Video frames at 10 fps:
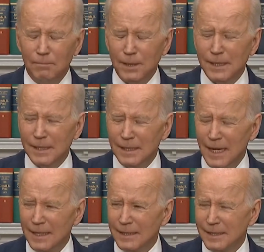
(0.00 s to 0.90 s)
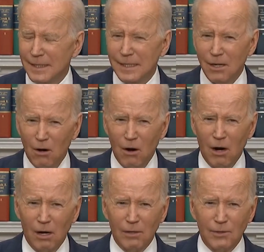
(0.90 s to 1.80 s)

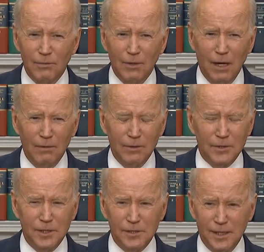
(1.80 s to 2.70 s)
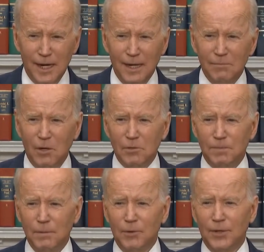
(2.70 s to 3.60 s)
PNTR, which is, again, most
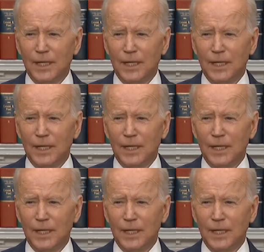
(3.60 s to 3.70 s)
people